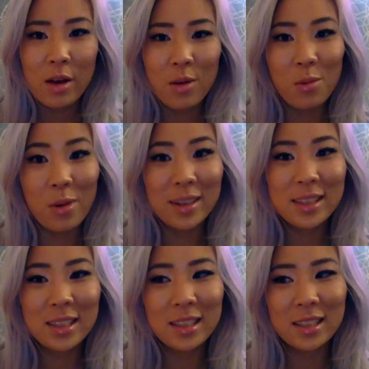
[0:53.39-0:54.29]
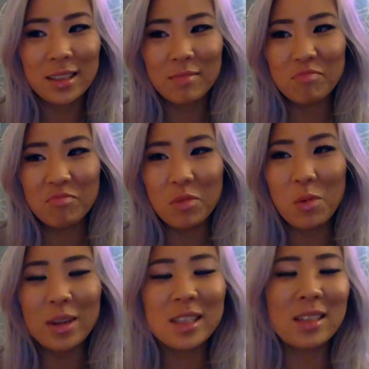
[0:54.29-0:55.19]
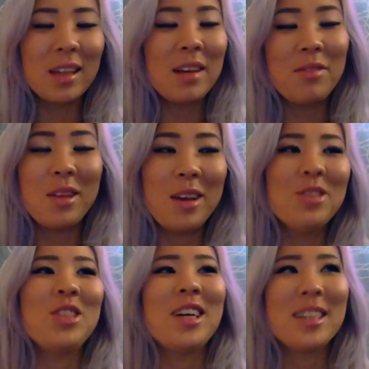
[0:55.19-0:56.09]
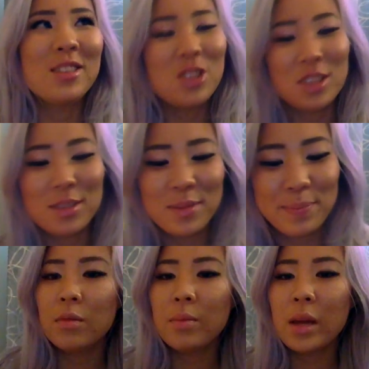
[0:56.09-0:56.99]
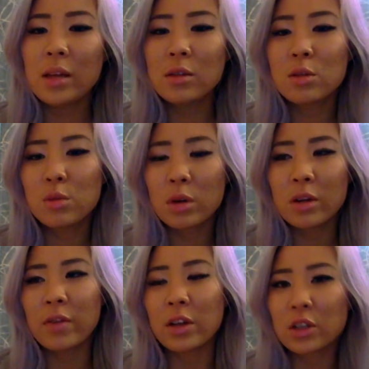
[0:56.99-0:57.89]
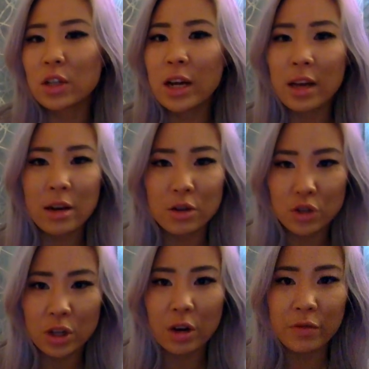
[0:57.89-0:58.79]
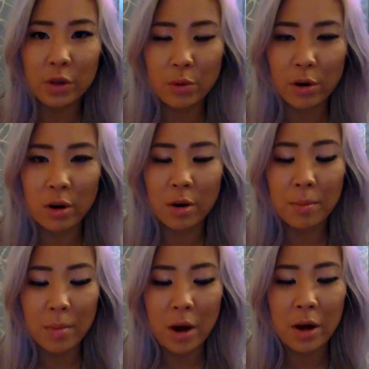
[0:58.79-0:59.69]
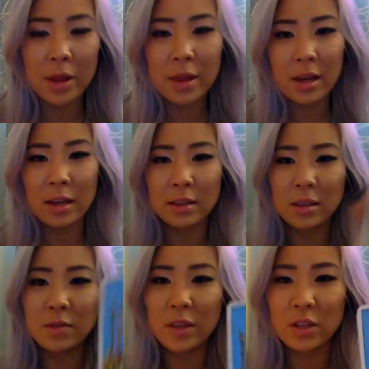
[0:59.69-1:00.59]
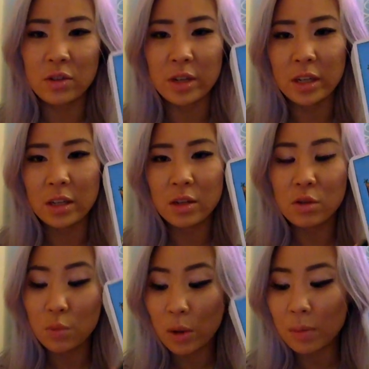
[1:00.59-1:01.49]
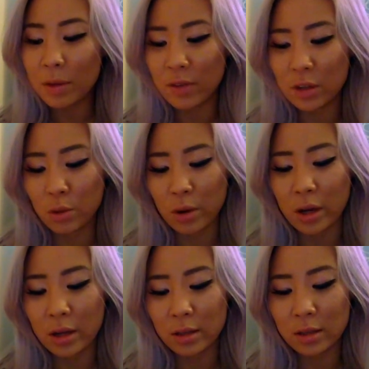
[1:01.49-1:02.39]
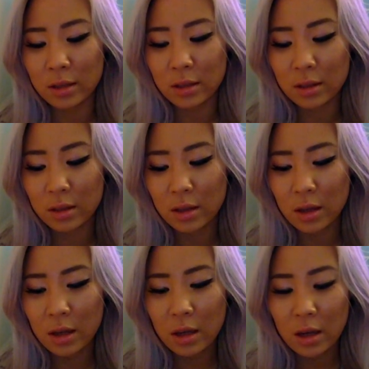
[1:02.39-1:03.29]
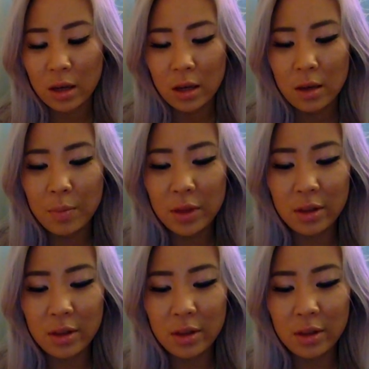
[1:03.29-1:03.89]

what's life without challenges? Main sort of underlying energy of your month is victory. You will be victorious. But